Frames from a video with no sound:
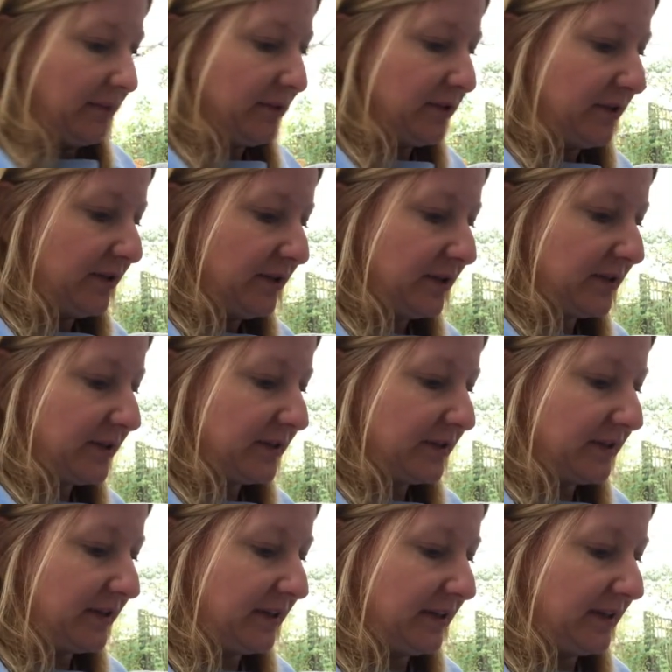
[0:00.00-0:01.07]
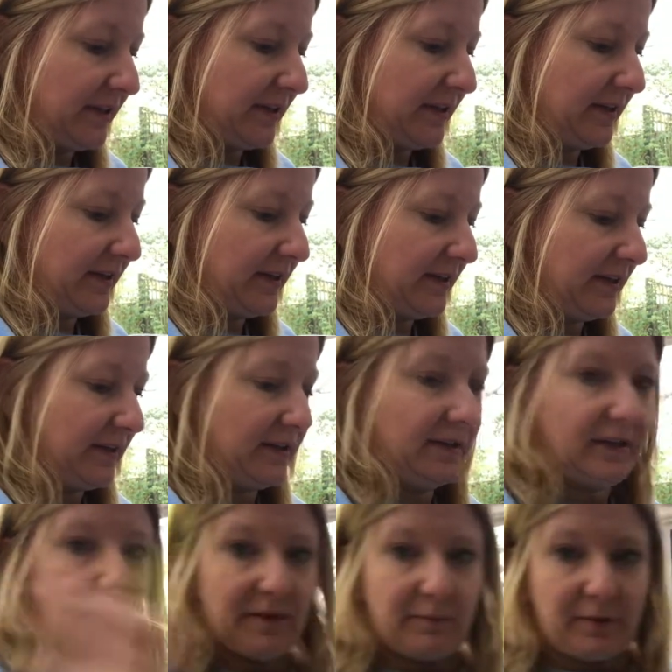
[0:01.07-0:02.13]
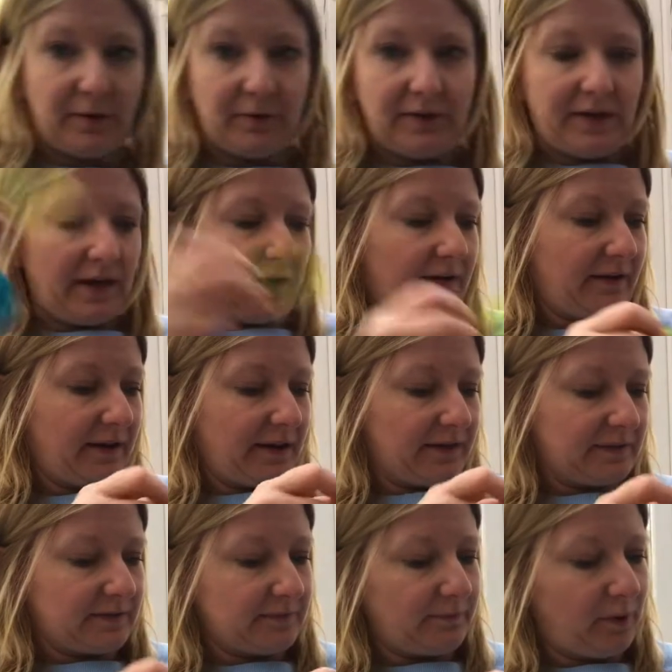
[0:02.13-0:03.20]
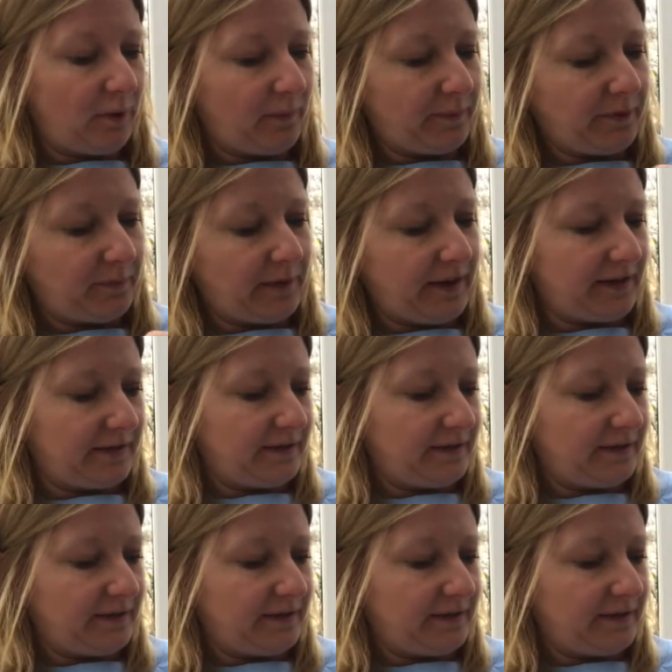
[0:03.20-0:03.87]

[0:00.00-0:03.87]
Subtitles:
So you just get the blue and the yellow lens, pop them in,